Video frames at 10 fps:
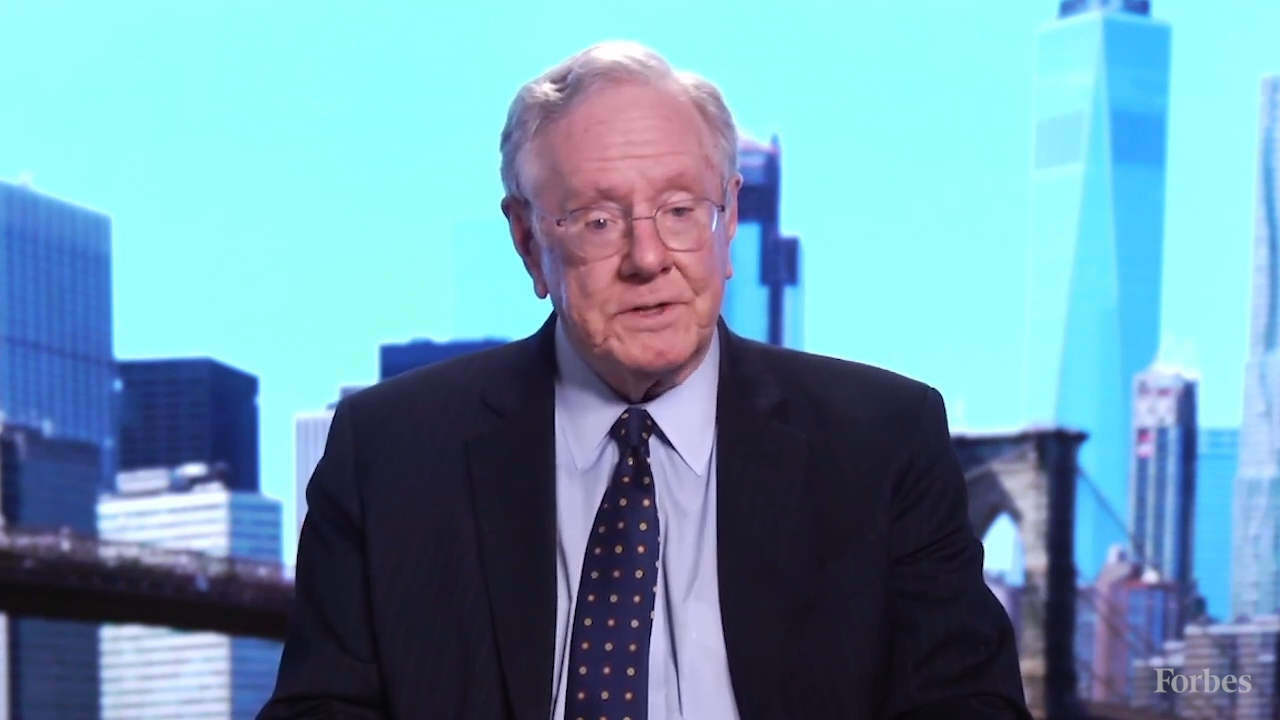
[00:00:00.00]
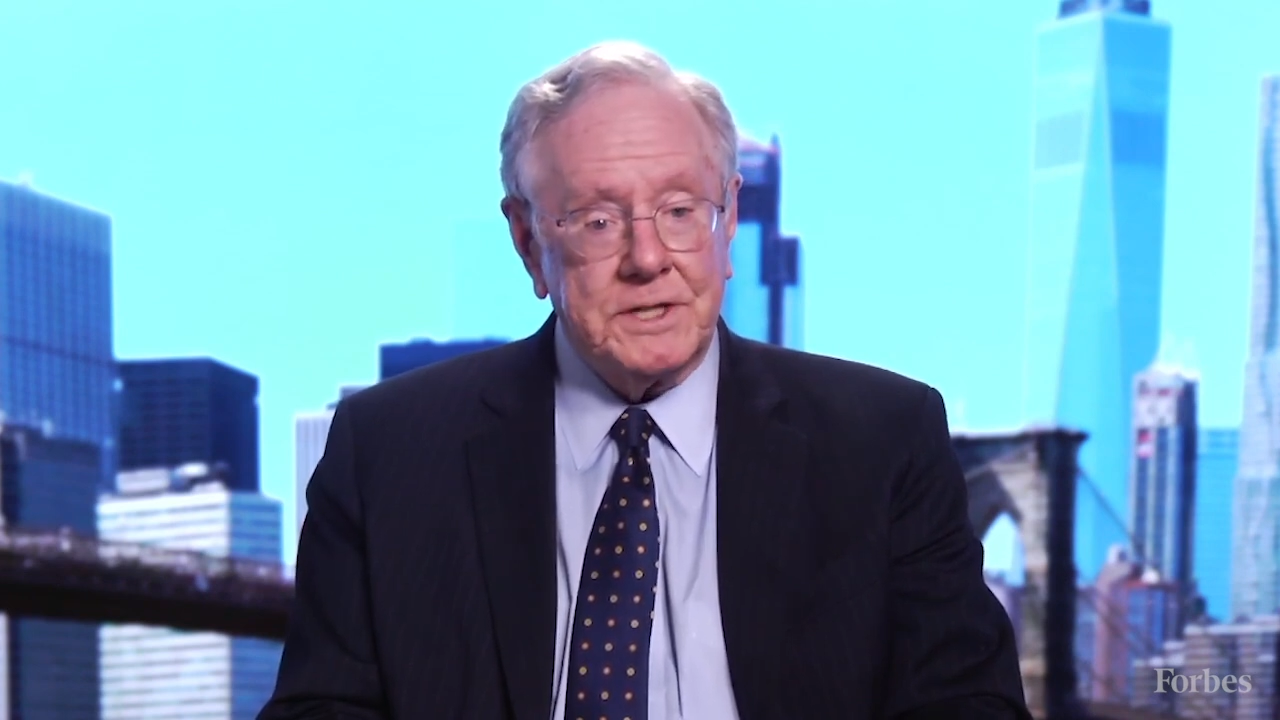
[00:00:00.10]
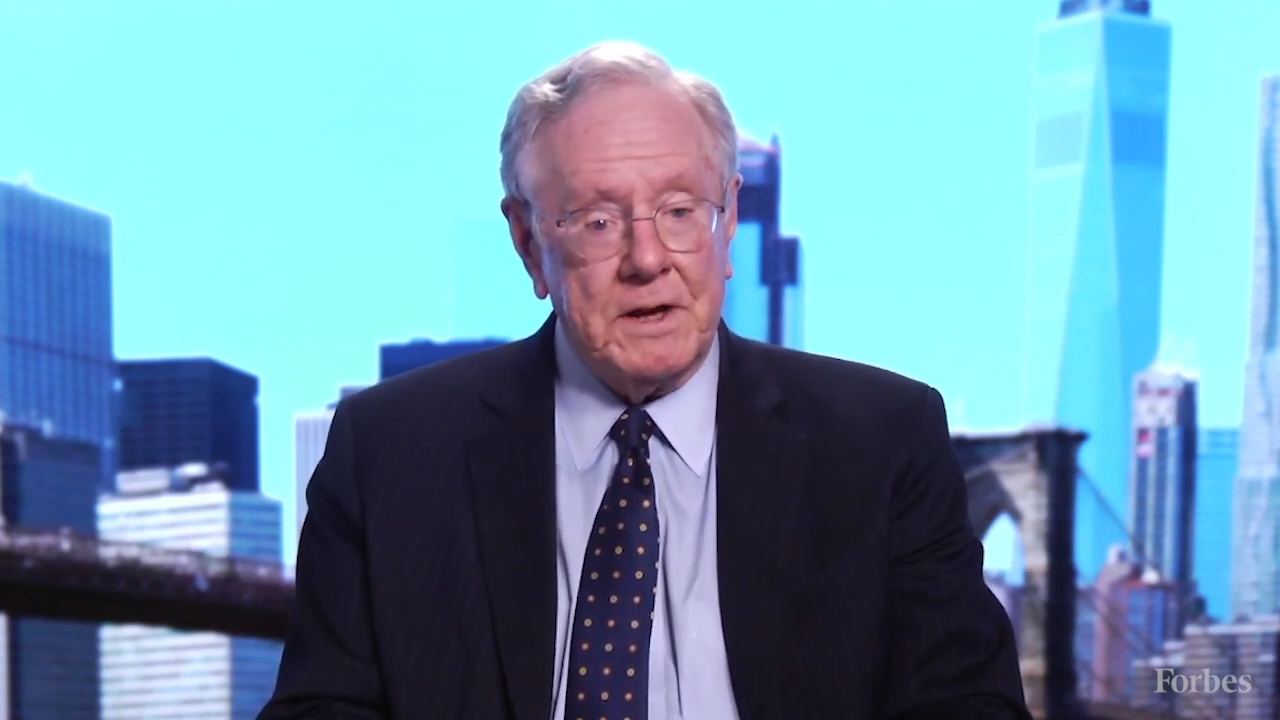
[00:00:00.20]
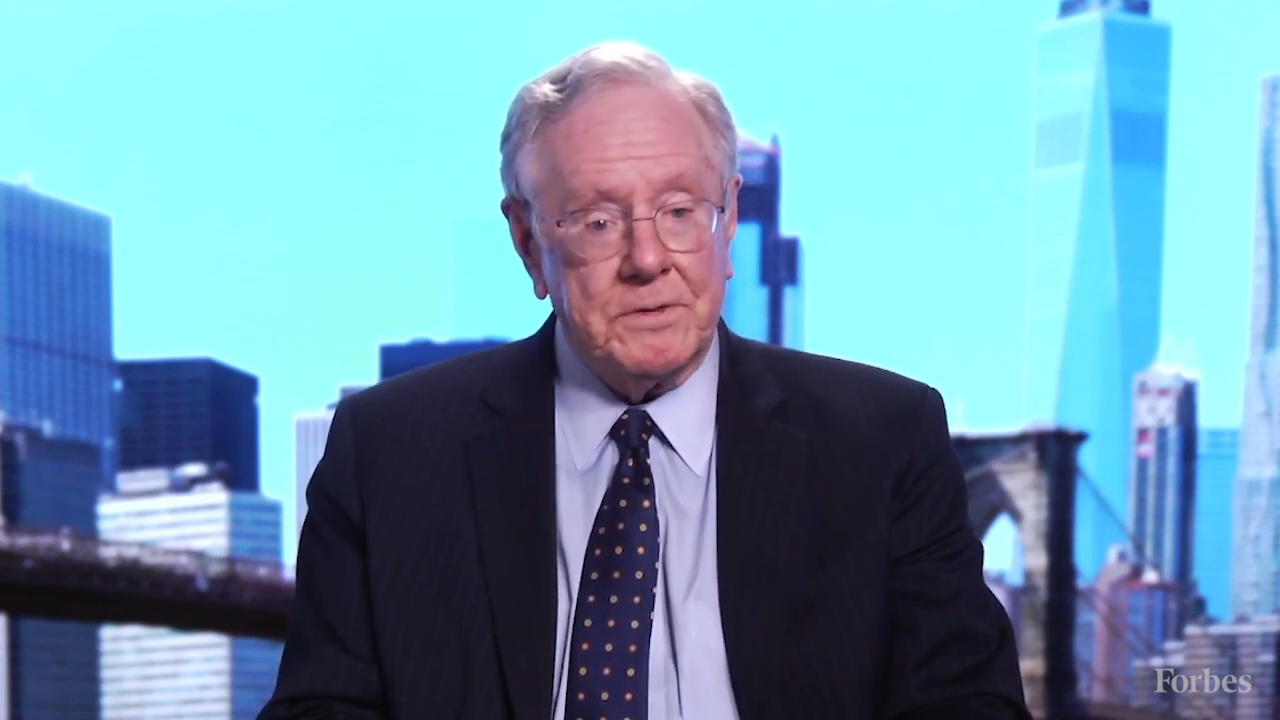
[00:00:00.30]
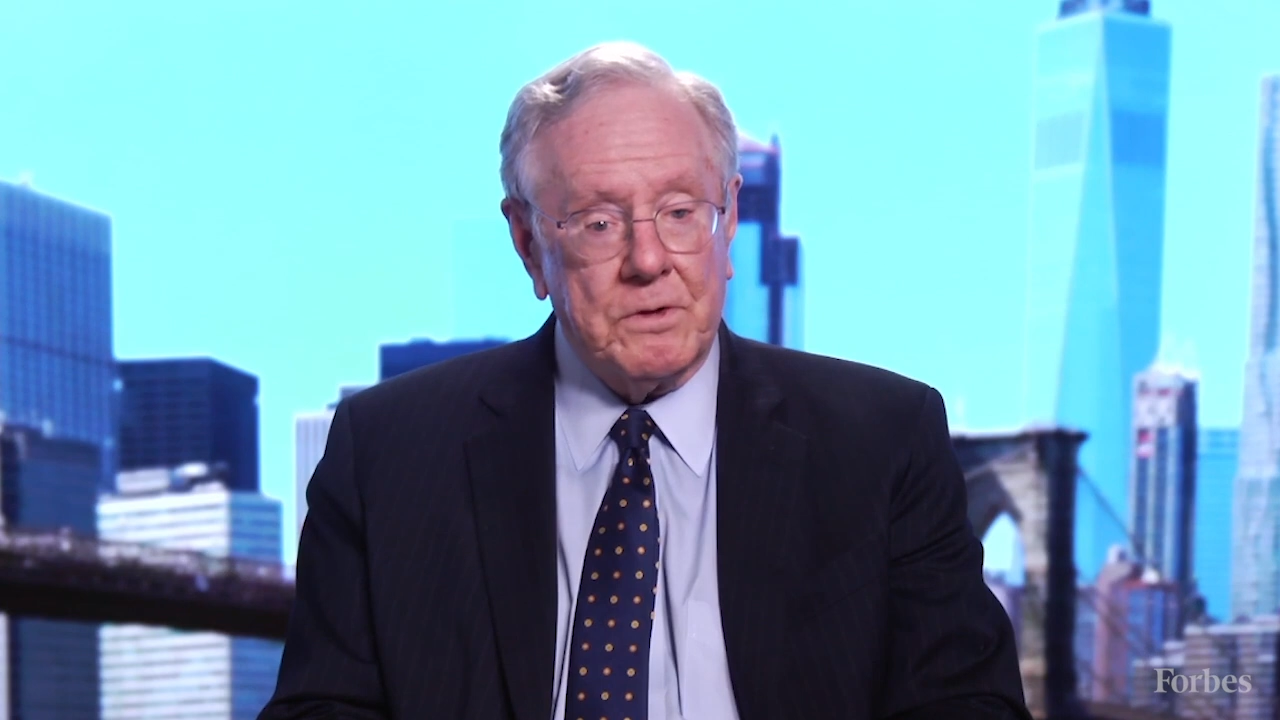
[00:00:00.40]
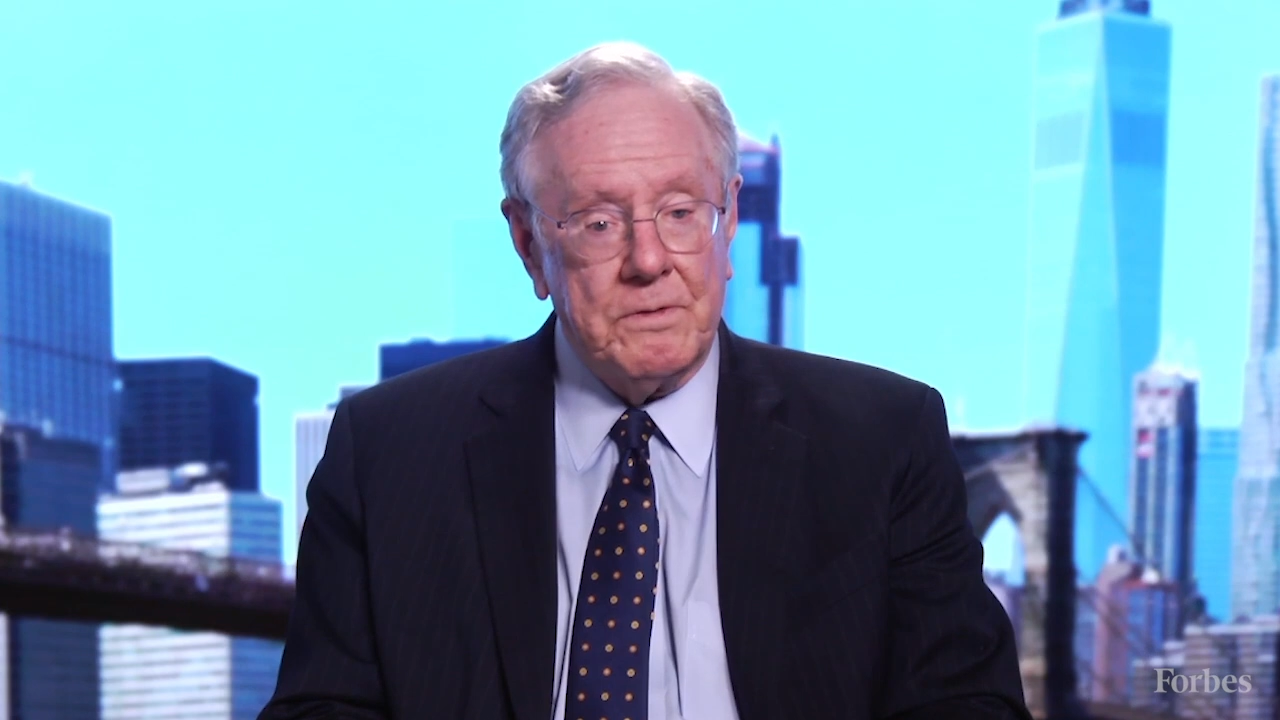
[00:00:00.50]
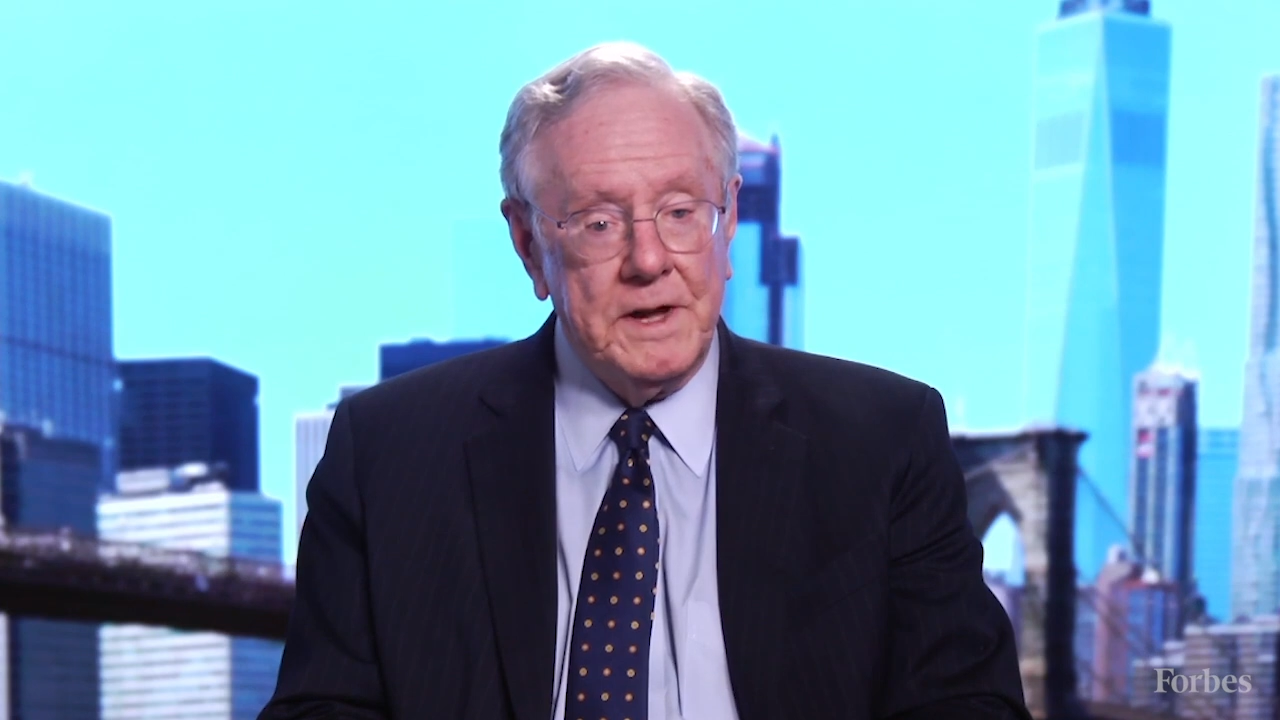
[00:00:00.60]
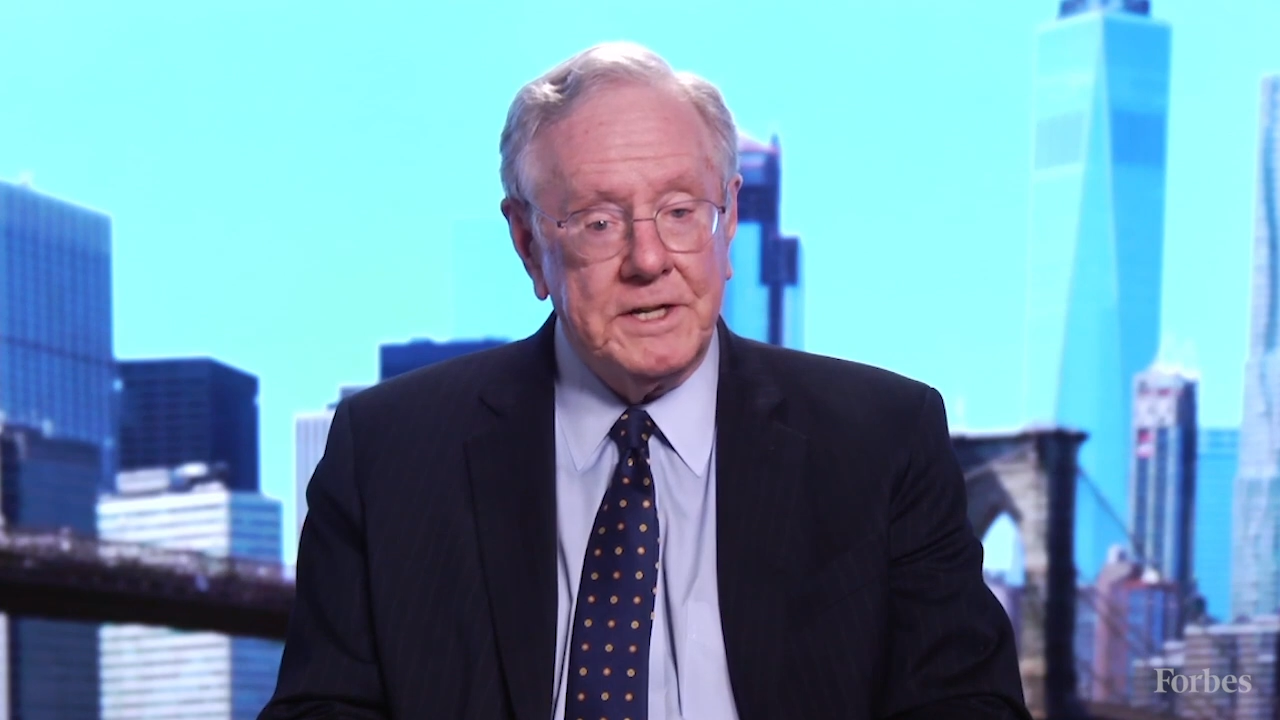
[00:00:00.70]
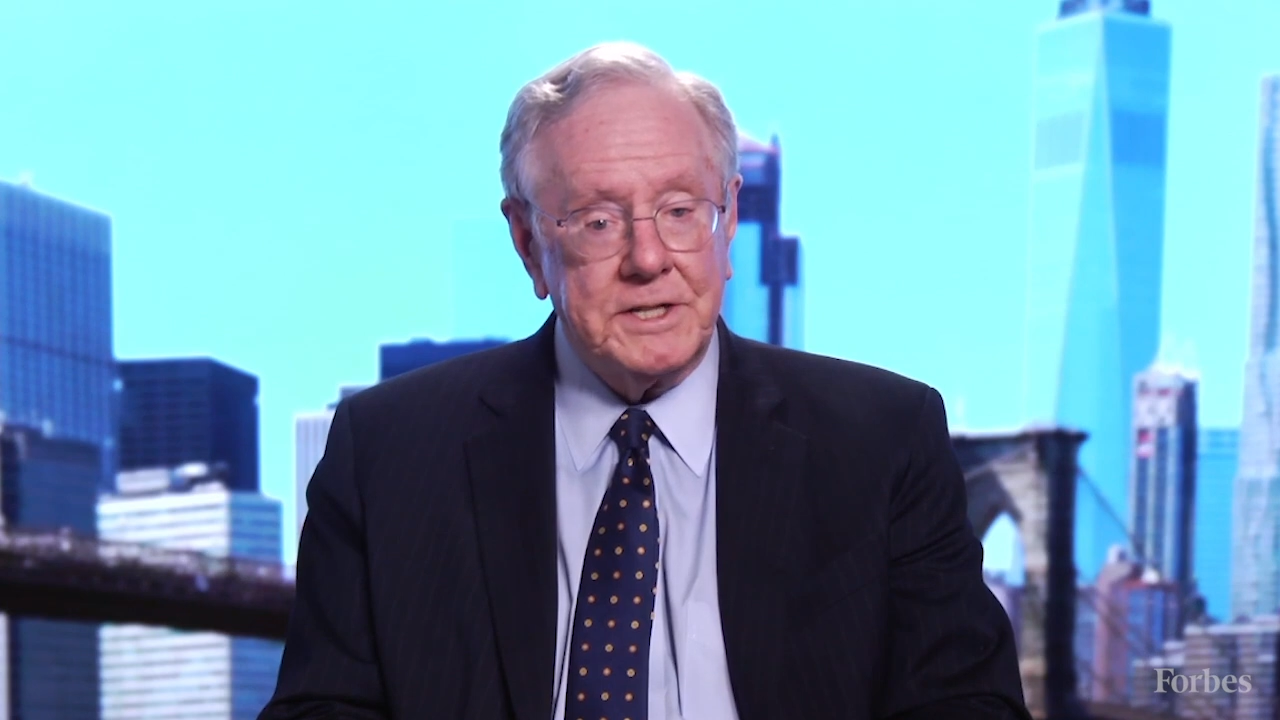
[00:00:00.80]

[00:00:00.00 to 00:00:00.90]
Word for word: with South Korea